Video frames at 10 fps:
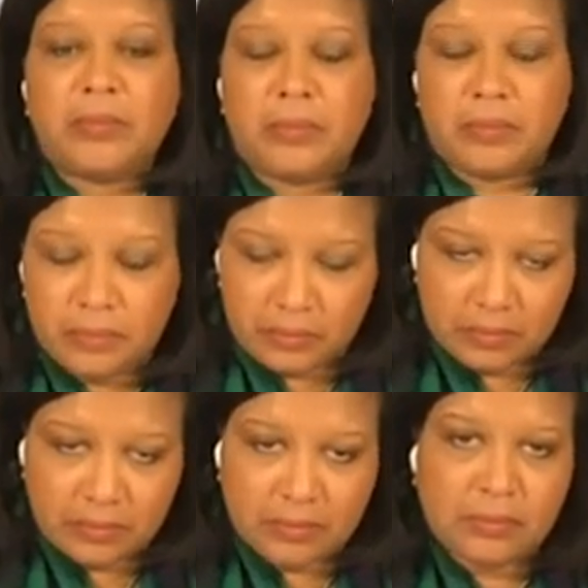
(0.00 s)

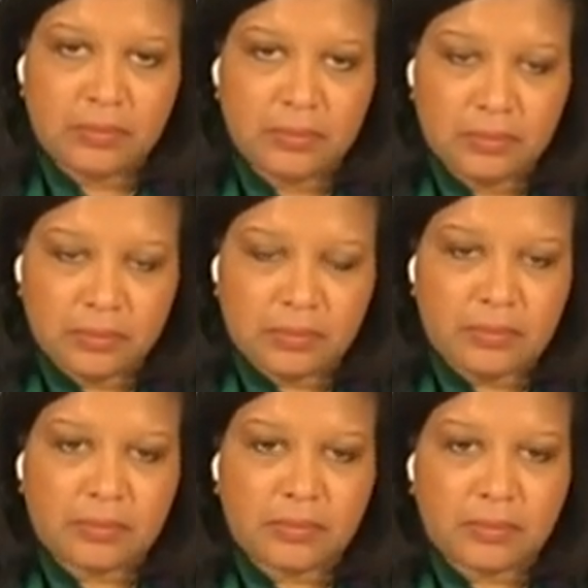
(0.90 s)

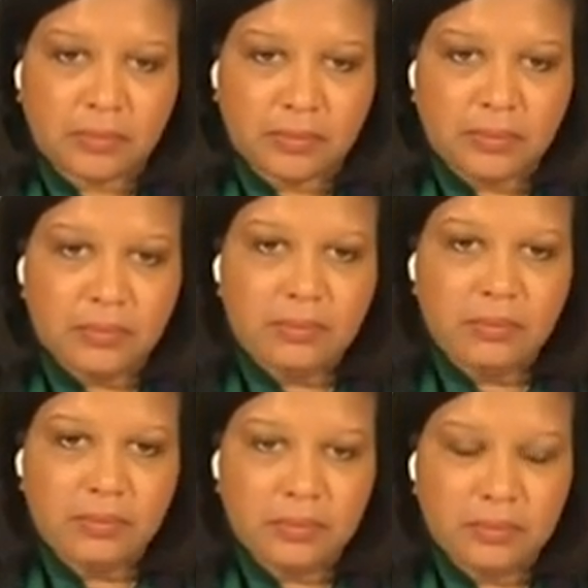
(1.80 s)

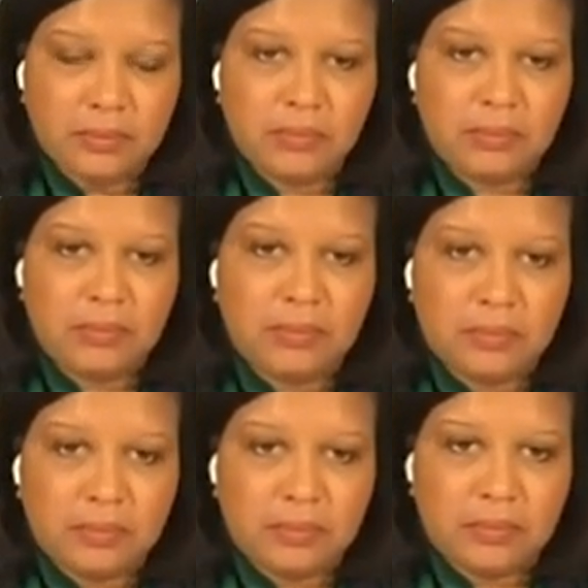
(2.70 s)

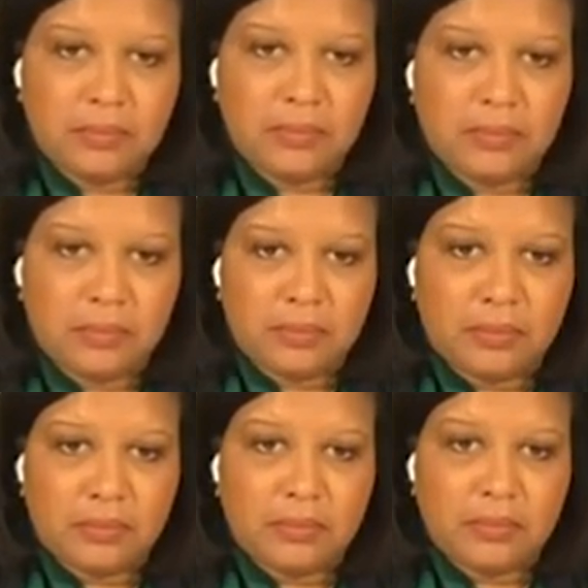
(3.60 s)

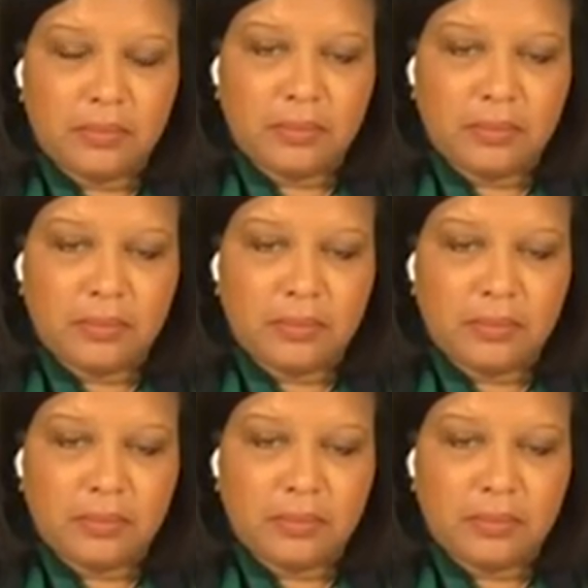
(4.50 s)
(silent)